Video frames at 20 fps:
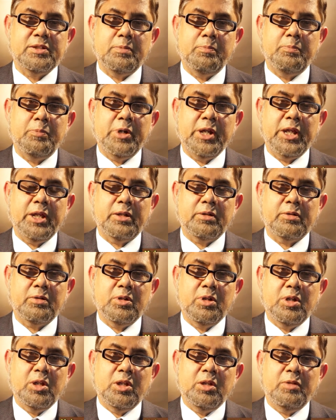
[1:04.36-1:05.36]
in the brain
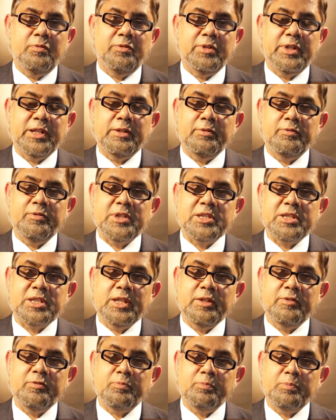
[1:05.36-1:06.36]
which, which
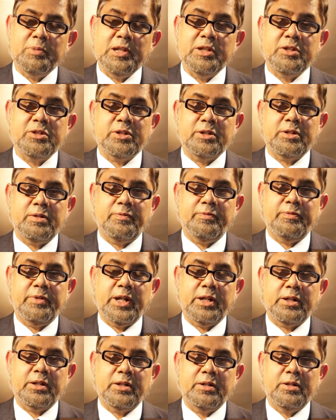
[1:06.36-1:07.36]
give pleasure
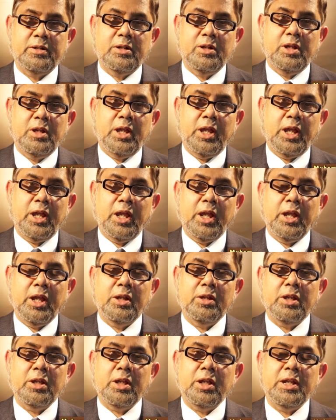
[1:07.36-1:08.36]
effect
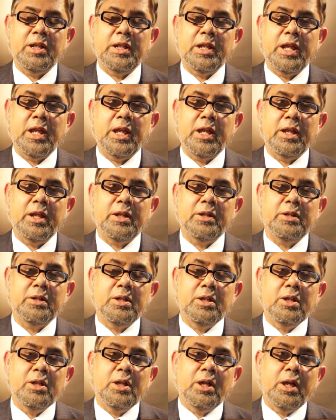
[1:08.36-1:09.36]
and and